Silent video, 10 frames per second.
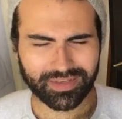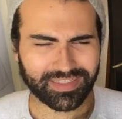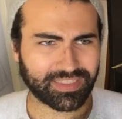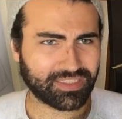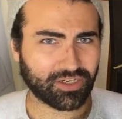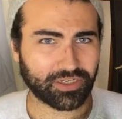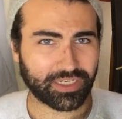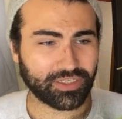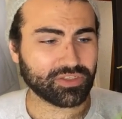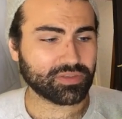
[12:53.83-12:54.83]
I say Target.
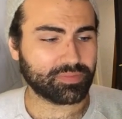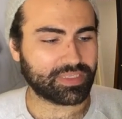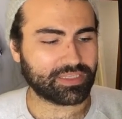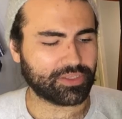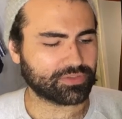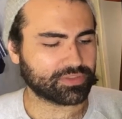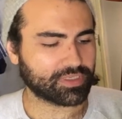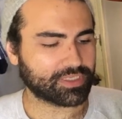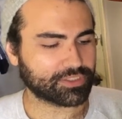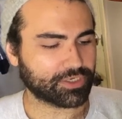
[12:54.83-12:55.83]
It used to be, they used to
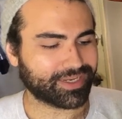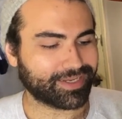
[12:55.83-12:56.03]
sell at Target.